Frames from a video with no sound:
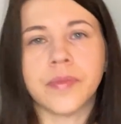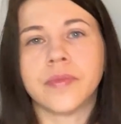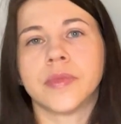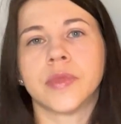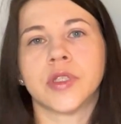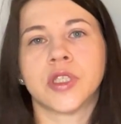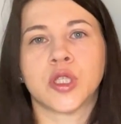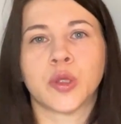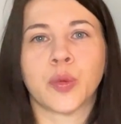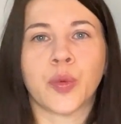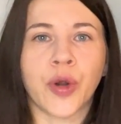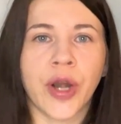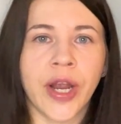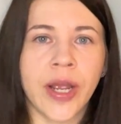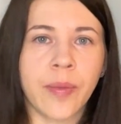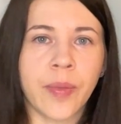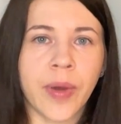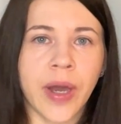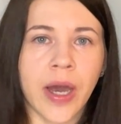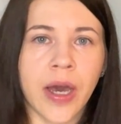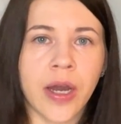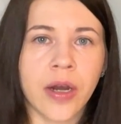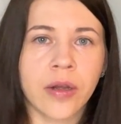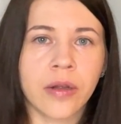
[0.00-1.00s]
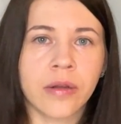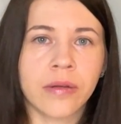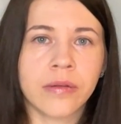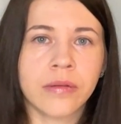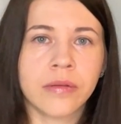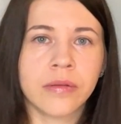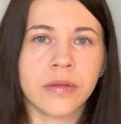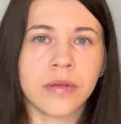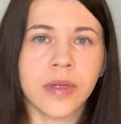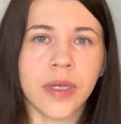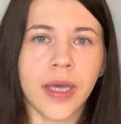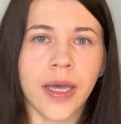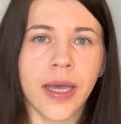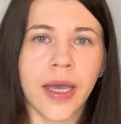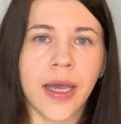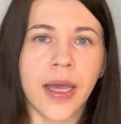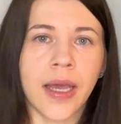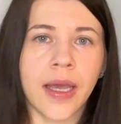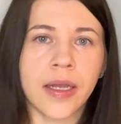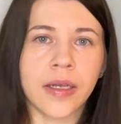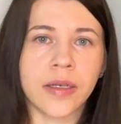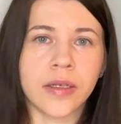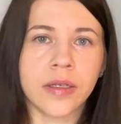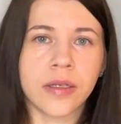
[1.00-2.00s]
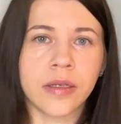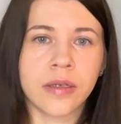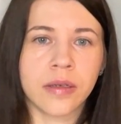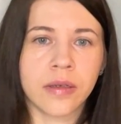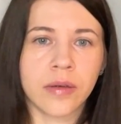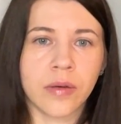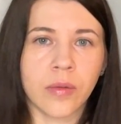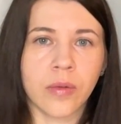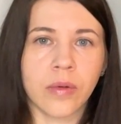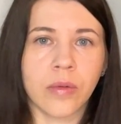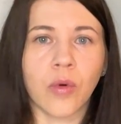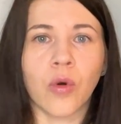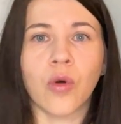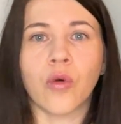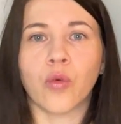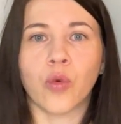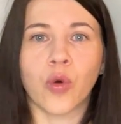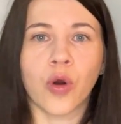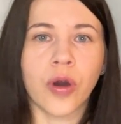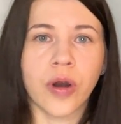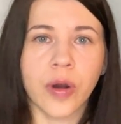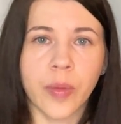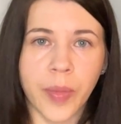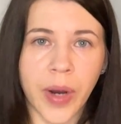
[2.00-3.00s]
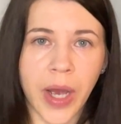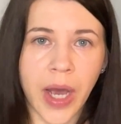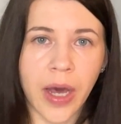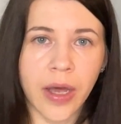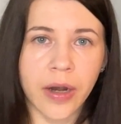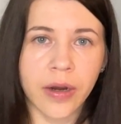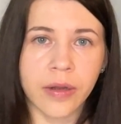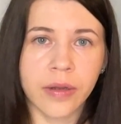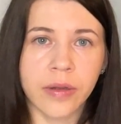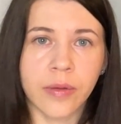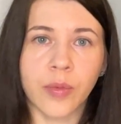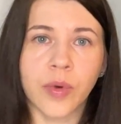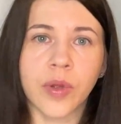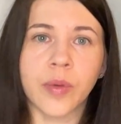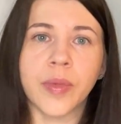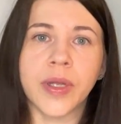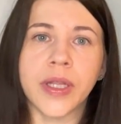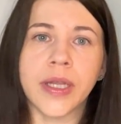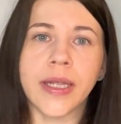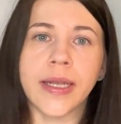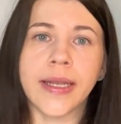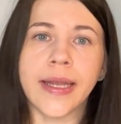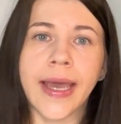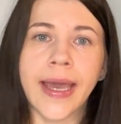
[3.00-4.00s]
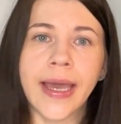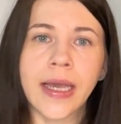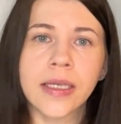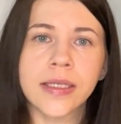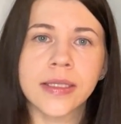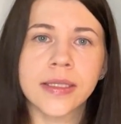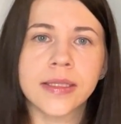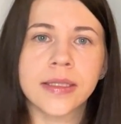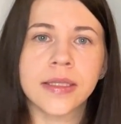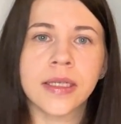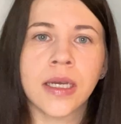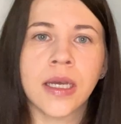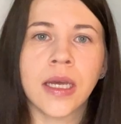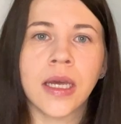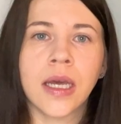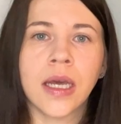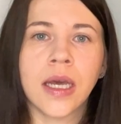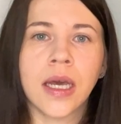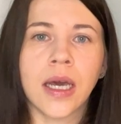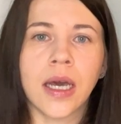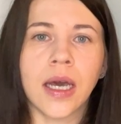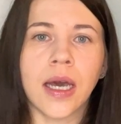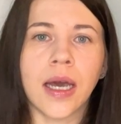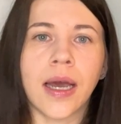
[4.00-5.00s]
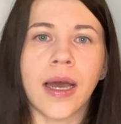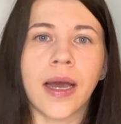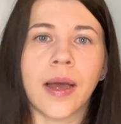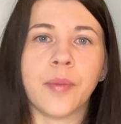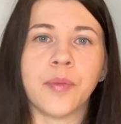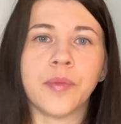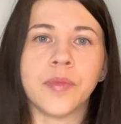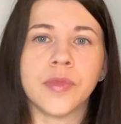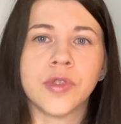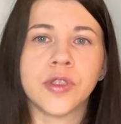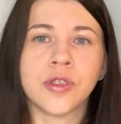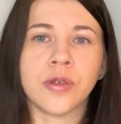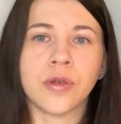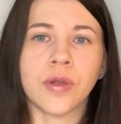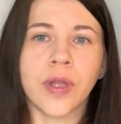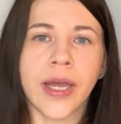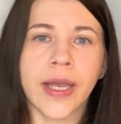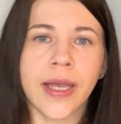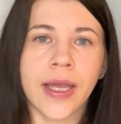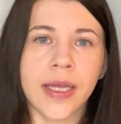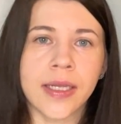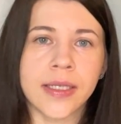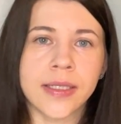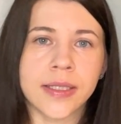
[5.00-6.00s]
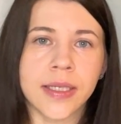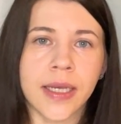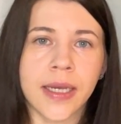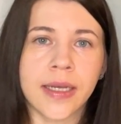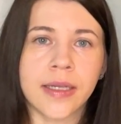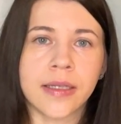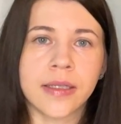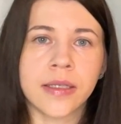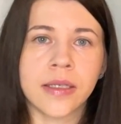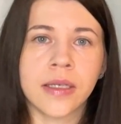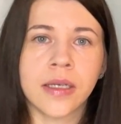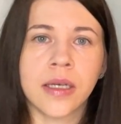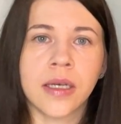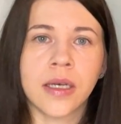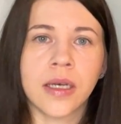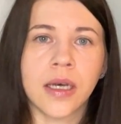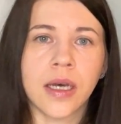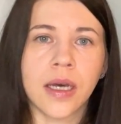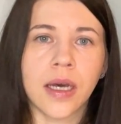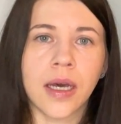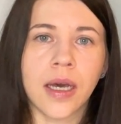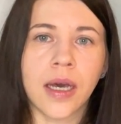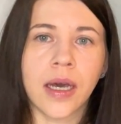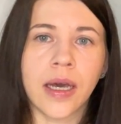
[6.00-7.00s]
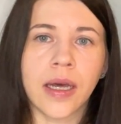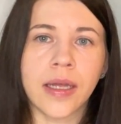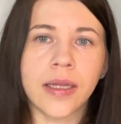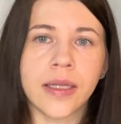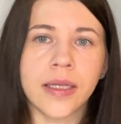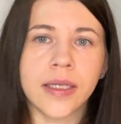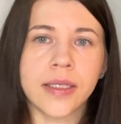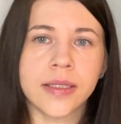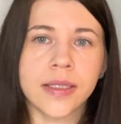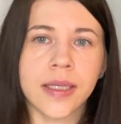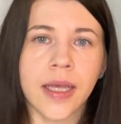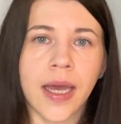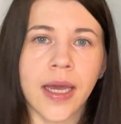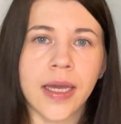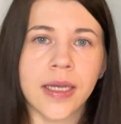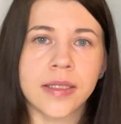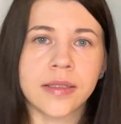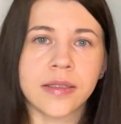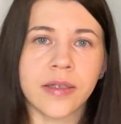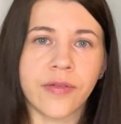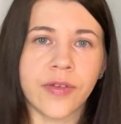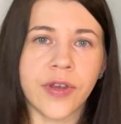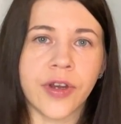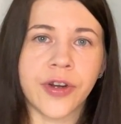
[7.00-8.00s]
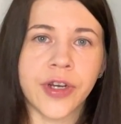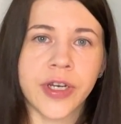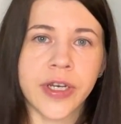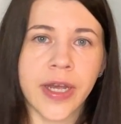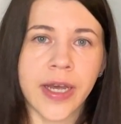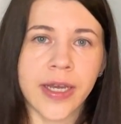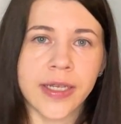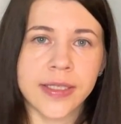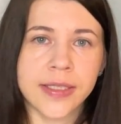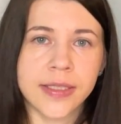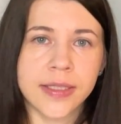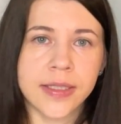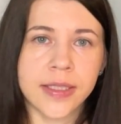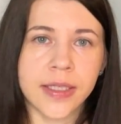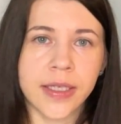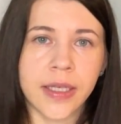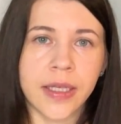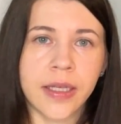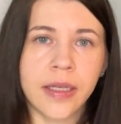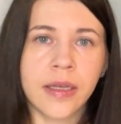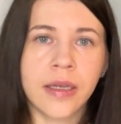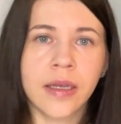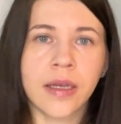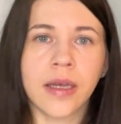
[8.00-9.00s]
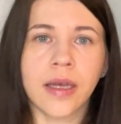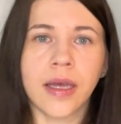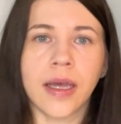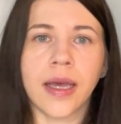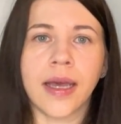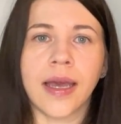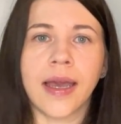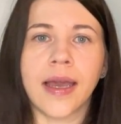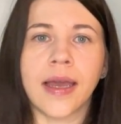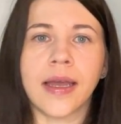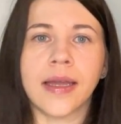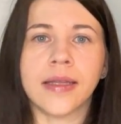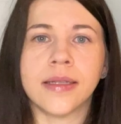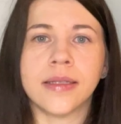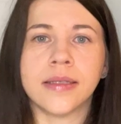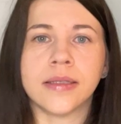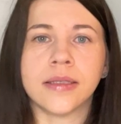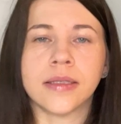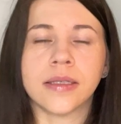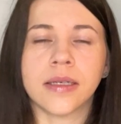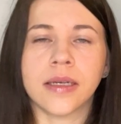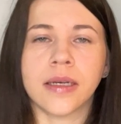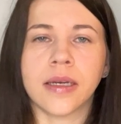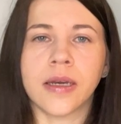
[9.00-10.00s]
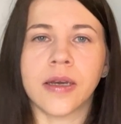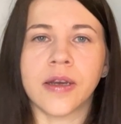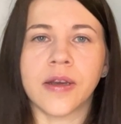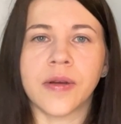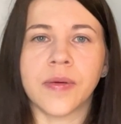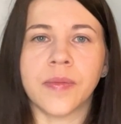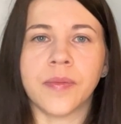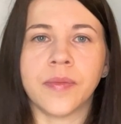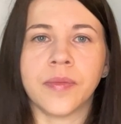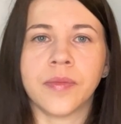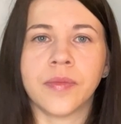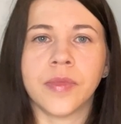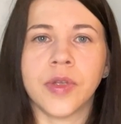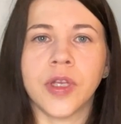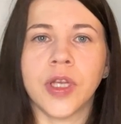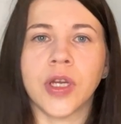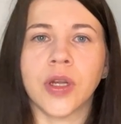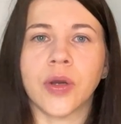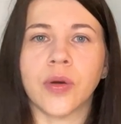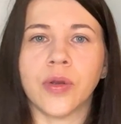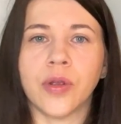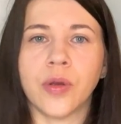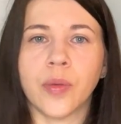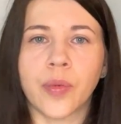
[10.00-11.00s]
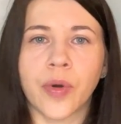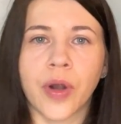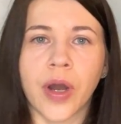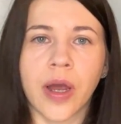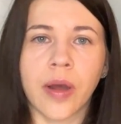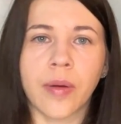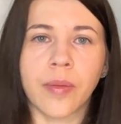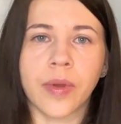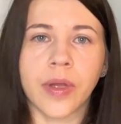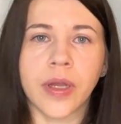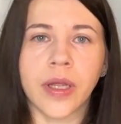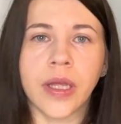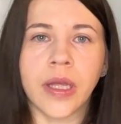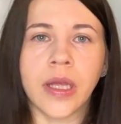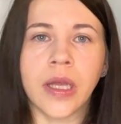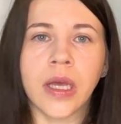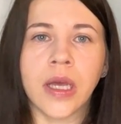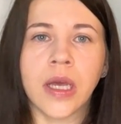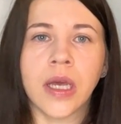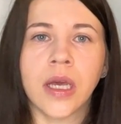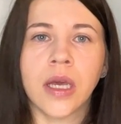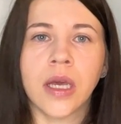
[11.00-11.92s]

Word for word: Spray bottle and or water bottle will be the next. So like I said, these guys are very dusty, and you know, you probably